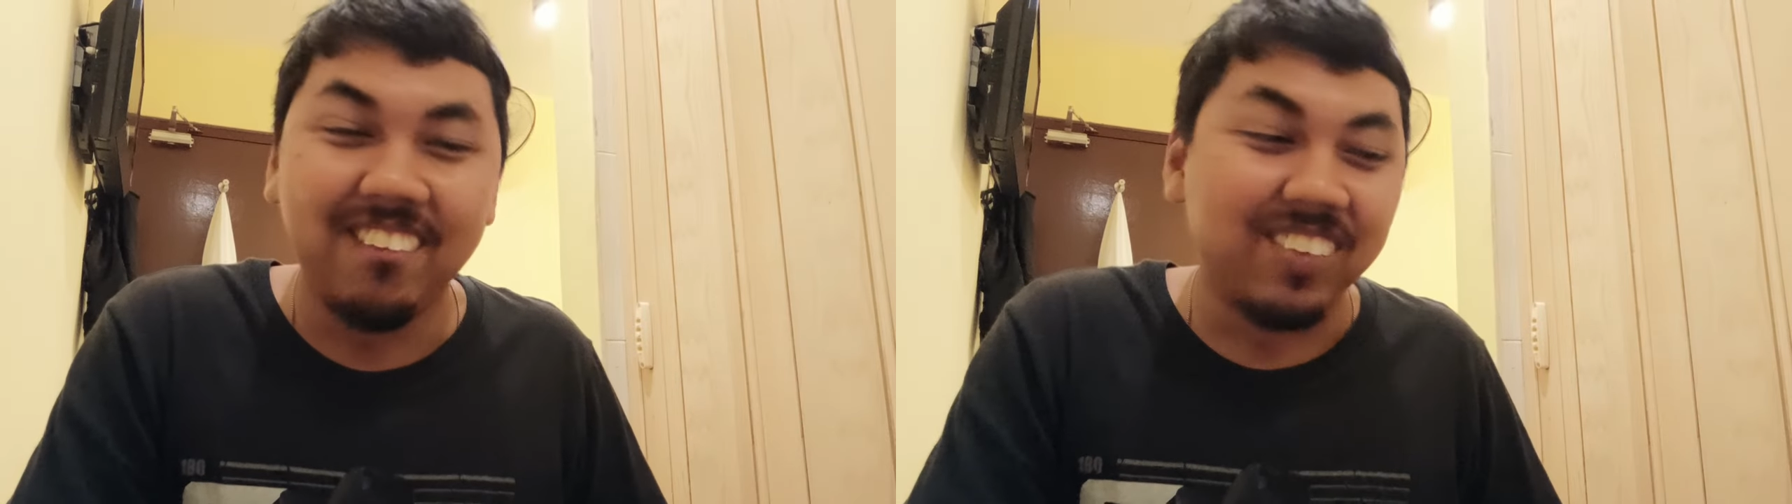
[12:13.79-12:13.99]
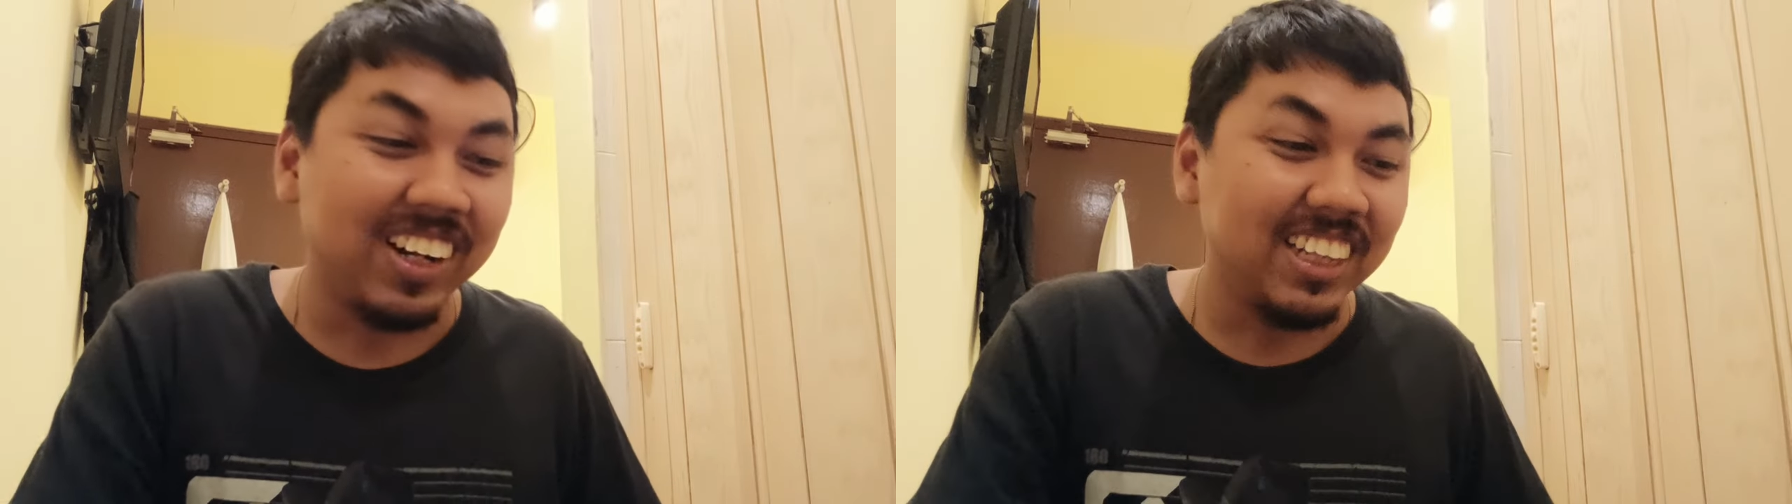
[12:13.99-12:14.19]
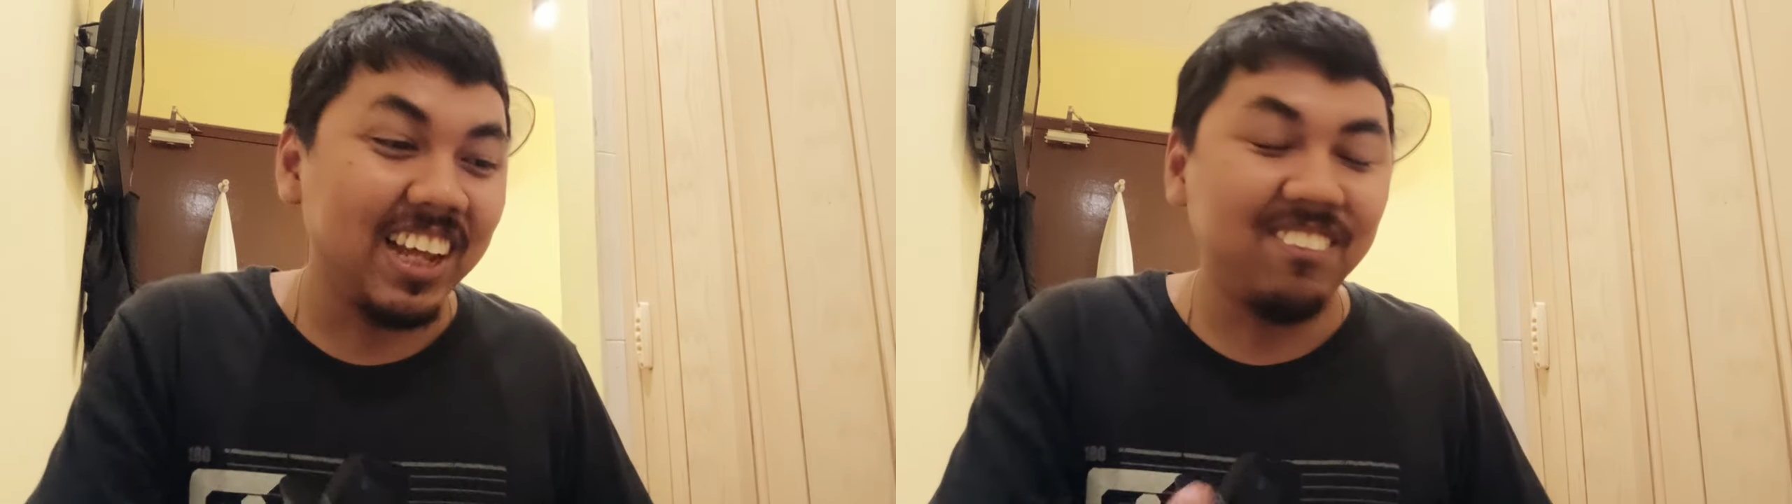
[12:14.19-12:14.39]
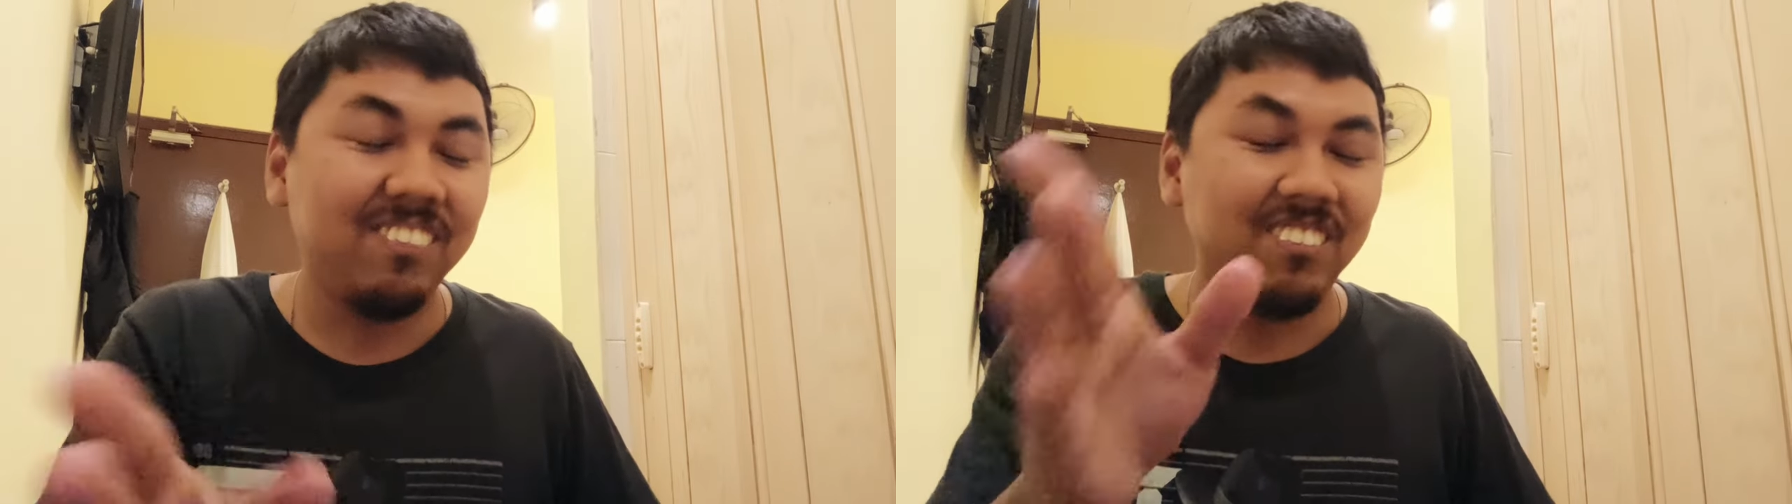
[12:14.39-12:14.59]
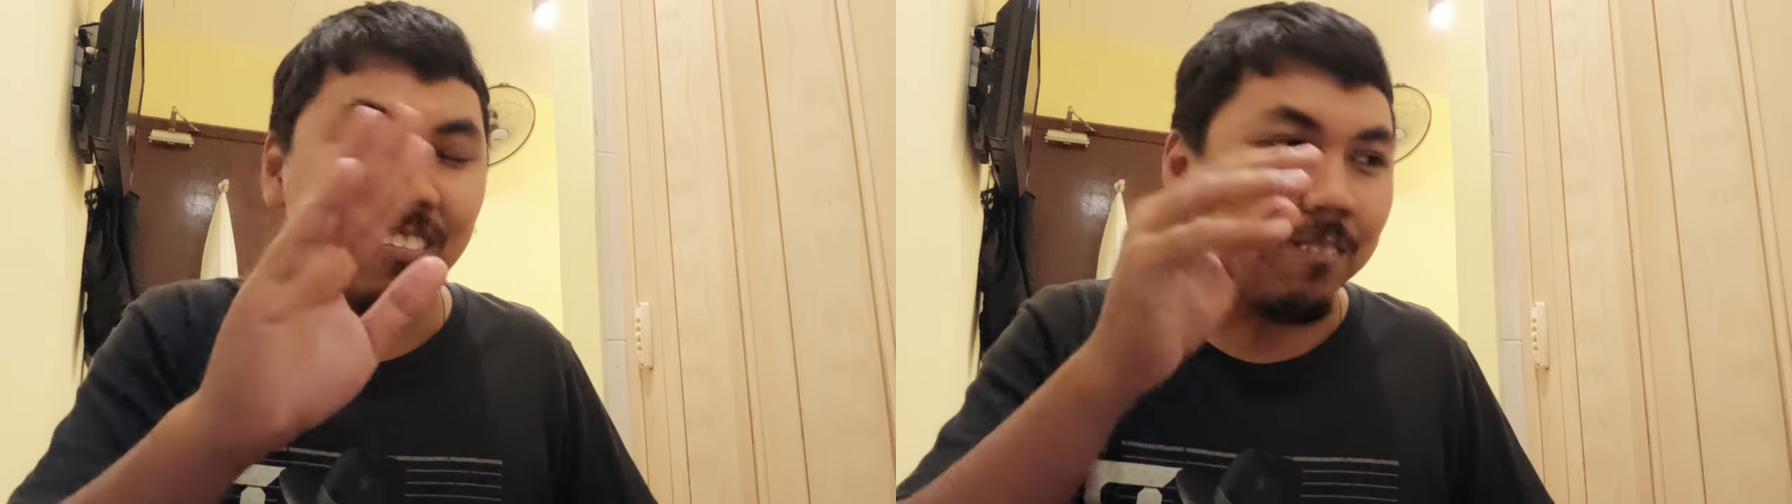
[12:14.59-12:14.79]
By the
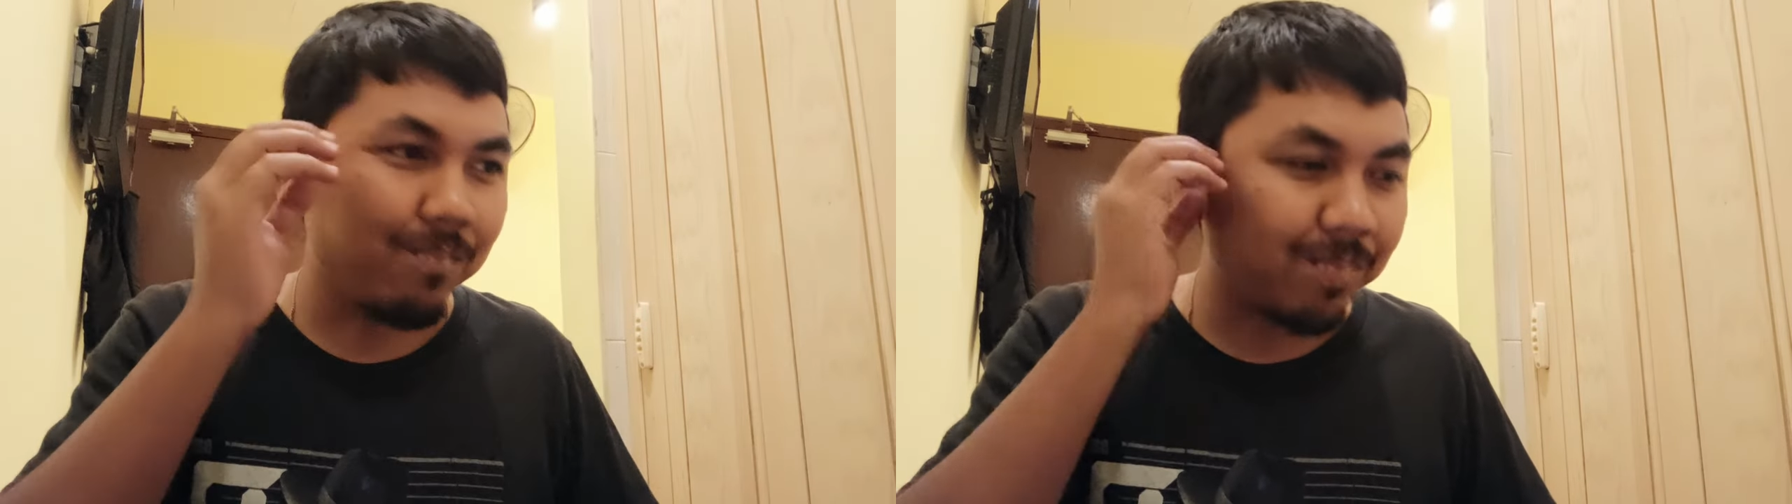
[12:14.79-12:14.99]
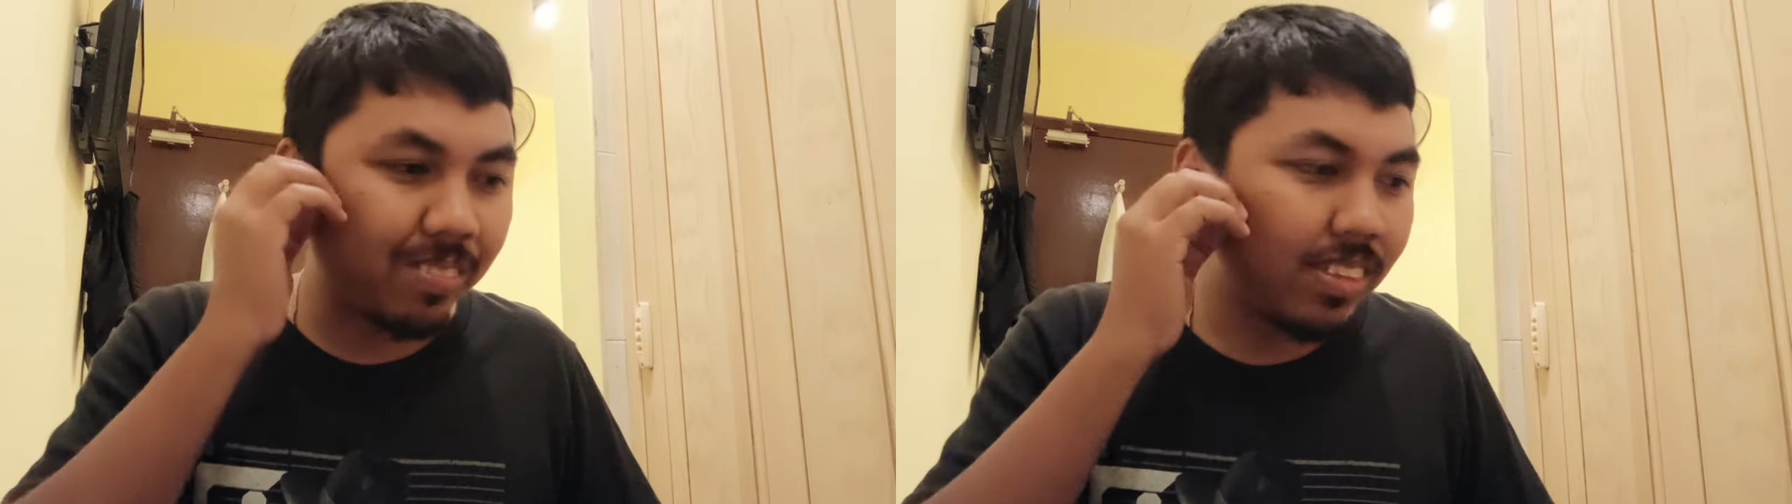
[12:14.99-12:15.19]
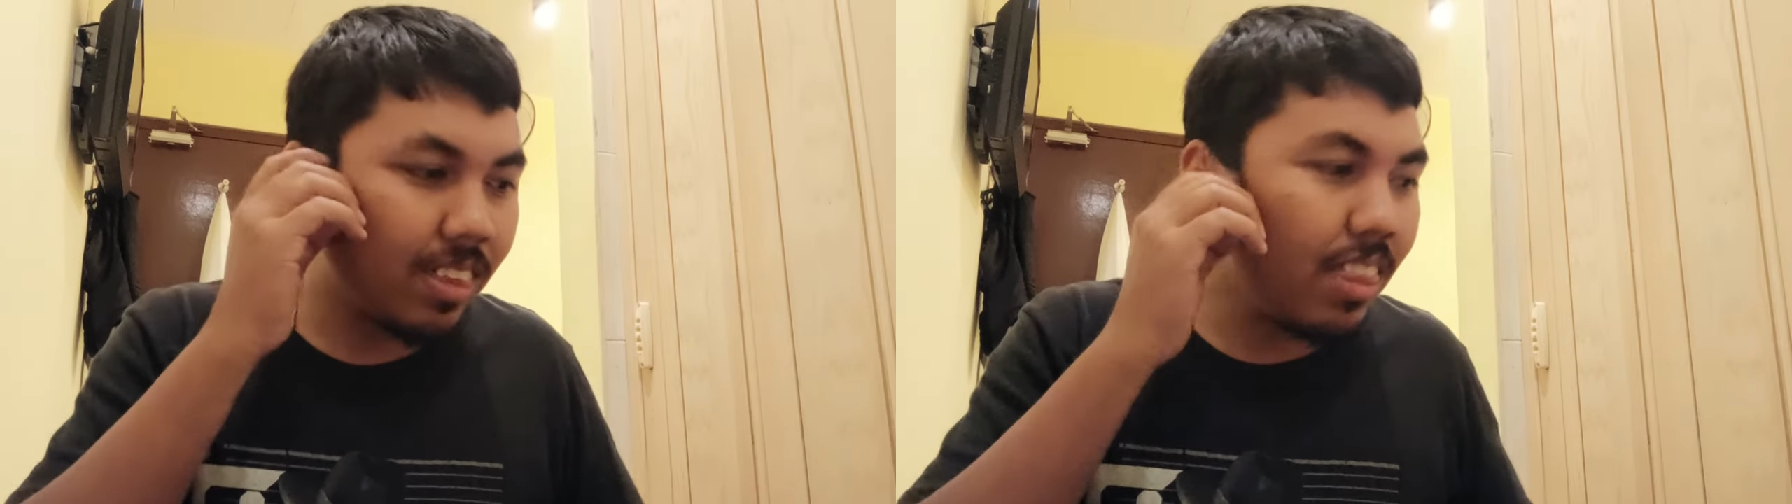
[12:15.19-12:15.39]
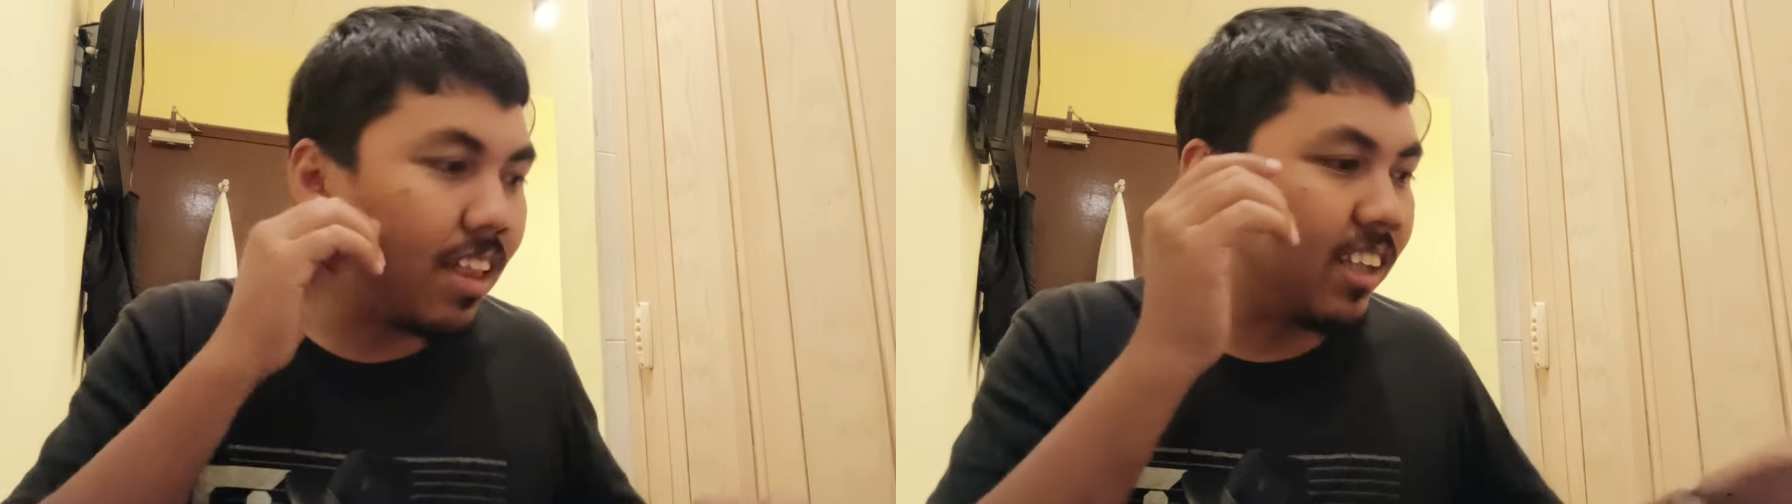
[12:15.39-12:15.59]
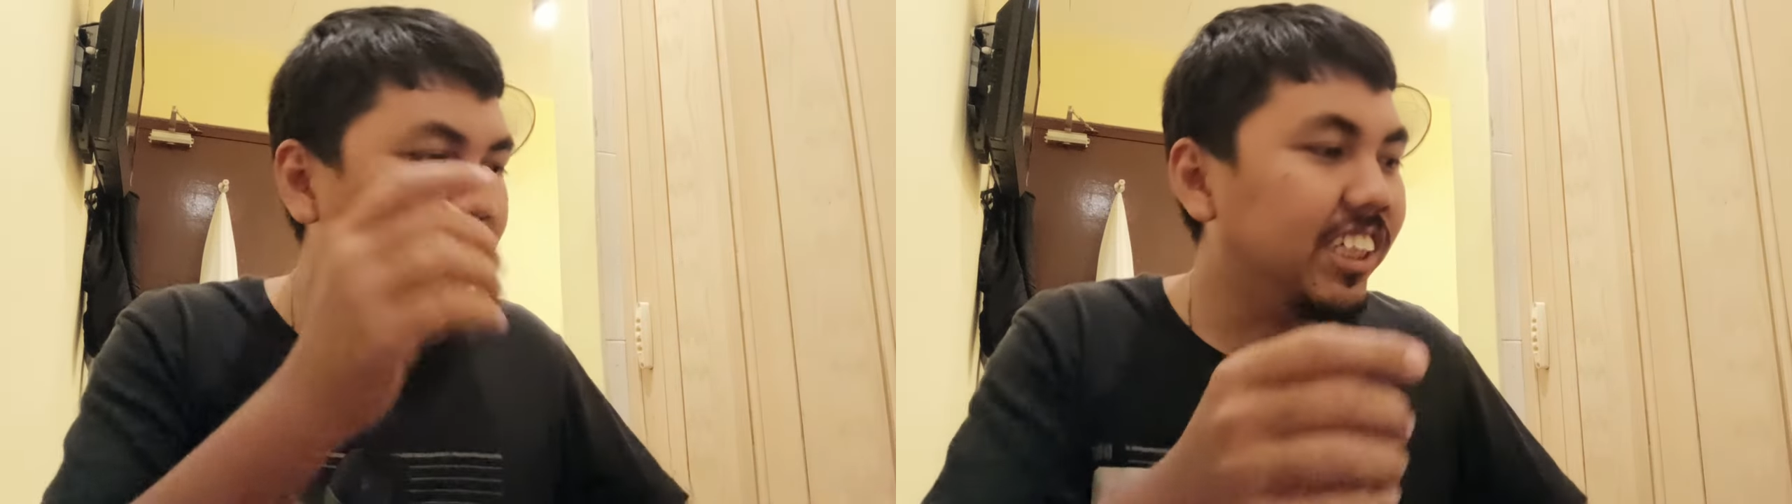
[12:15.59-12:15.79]
time
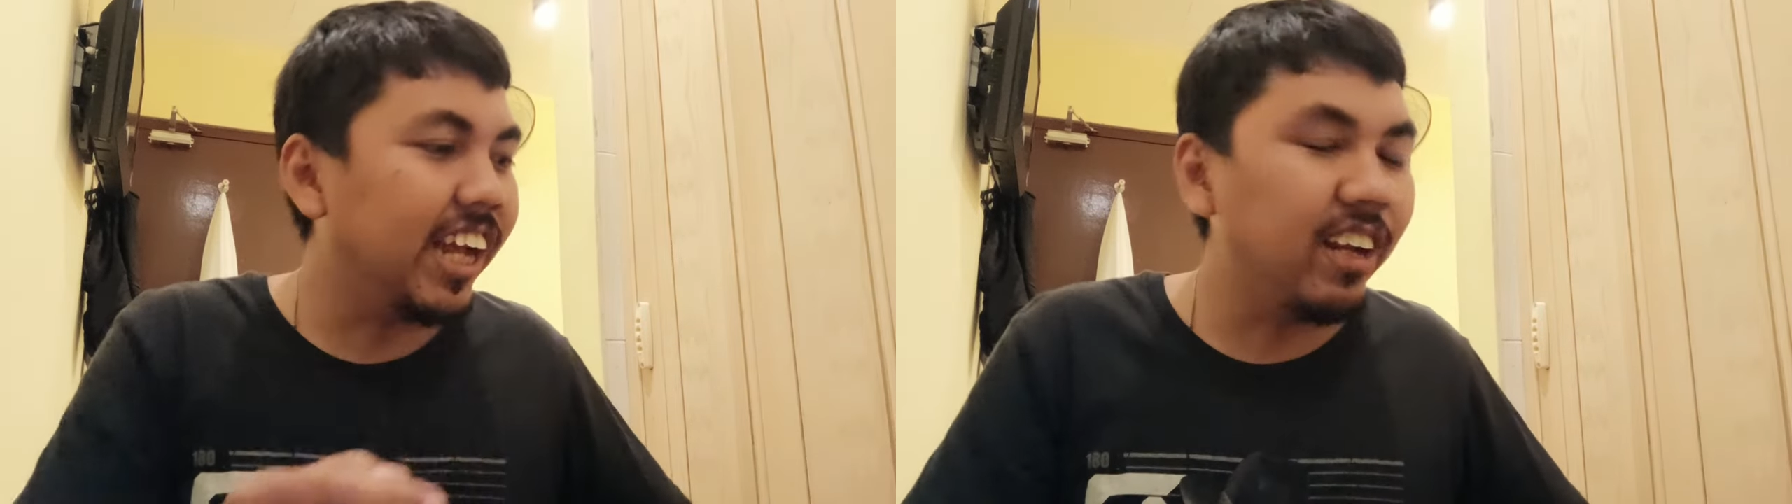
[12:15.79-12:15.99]
she